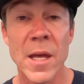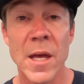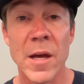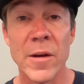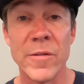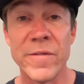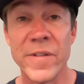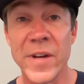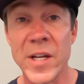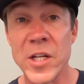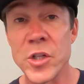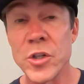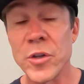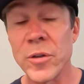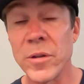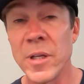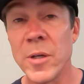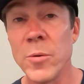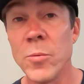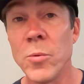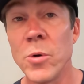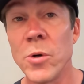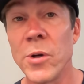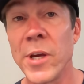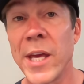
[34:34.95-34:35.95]
Eventually,
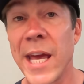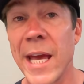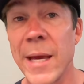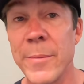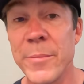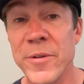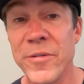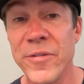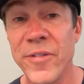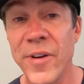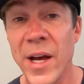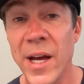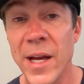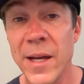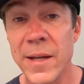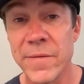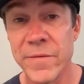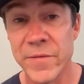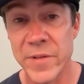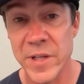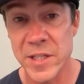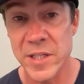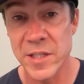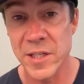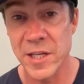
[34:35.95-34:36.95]
we'll gamify
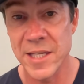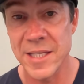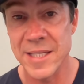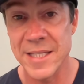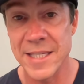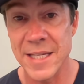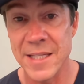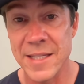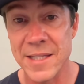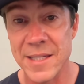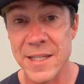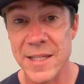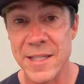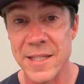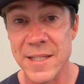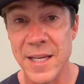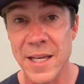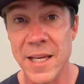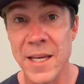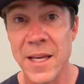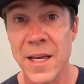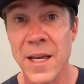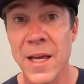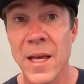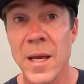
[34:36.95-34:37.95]
this
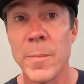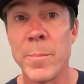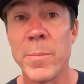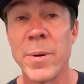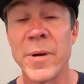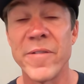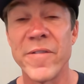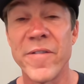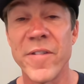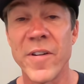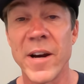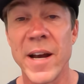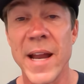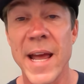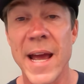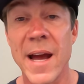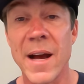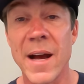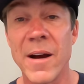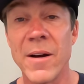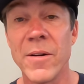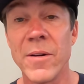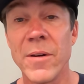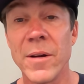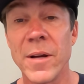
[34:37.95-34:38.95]
consistency, but for
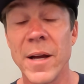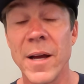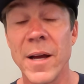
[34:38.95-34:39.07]
now,